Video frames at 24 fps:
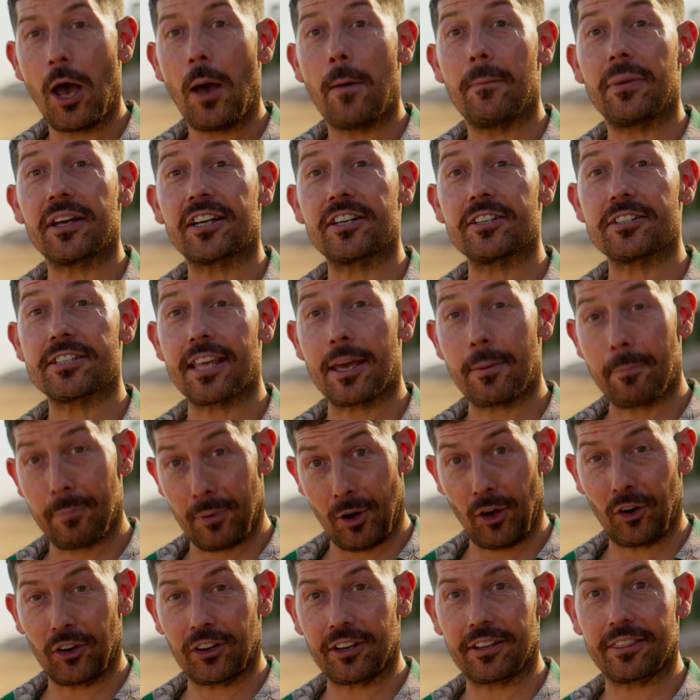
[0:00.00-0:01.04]
because they
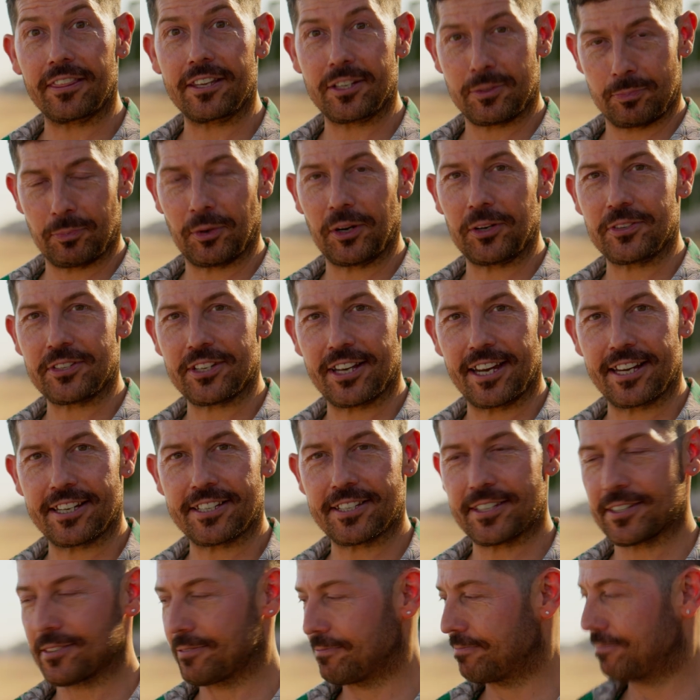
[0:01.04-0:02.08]
block this
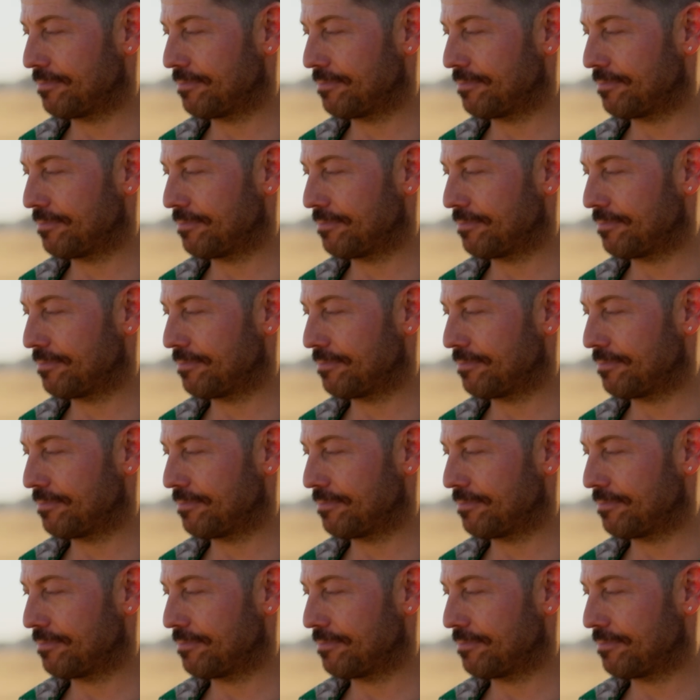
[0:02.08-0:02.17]
process.